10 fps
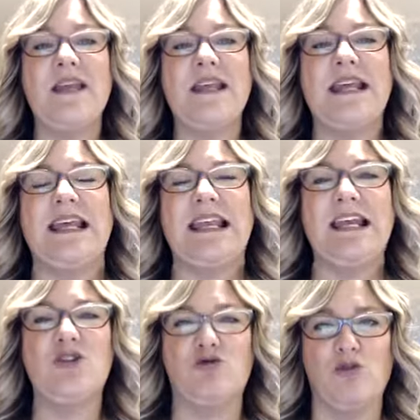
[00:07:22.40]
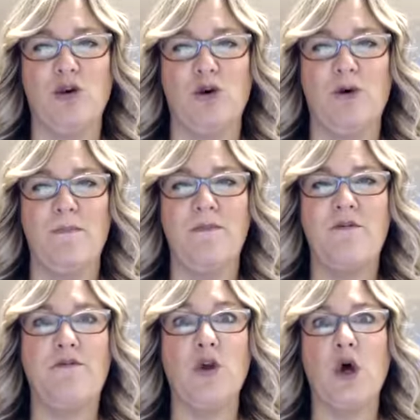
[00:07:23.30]
in each room
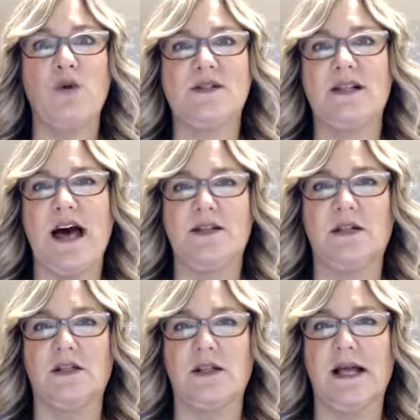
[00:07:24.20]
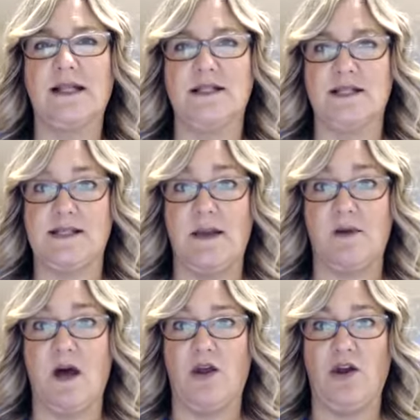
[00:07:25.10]
for the whole salon to look like it's the same
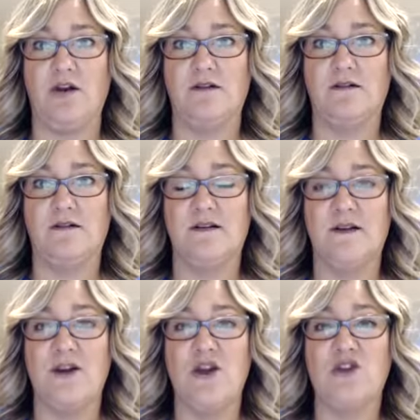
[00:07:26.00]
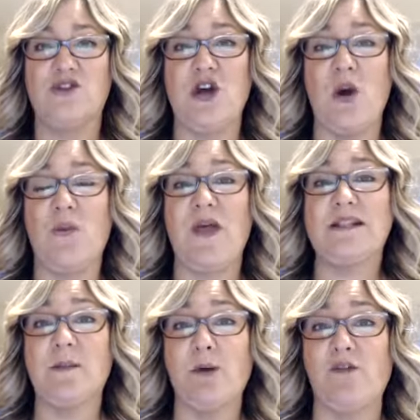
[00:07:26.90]
color. So
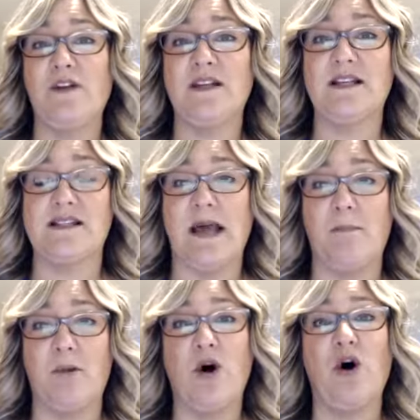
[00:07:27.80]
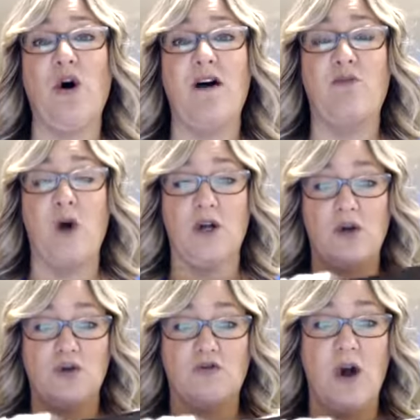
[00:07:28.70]
that's a perfect example of what
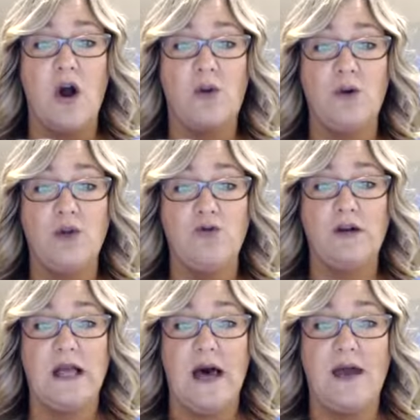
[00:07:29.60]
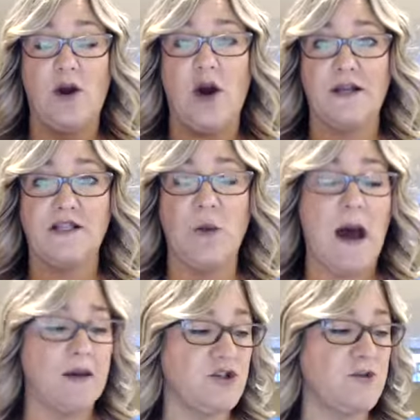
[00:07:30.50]
goes wrong when you rely on a
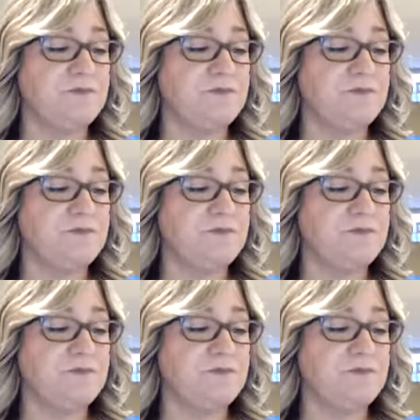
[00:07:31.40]
swatch.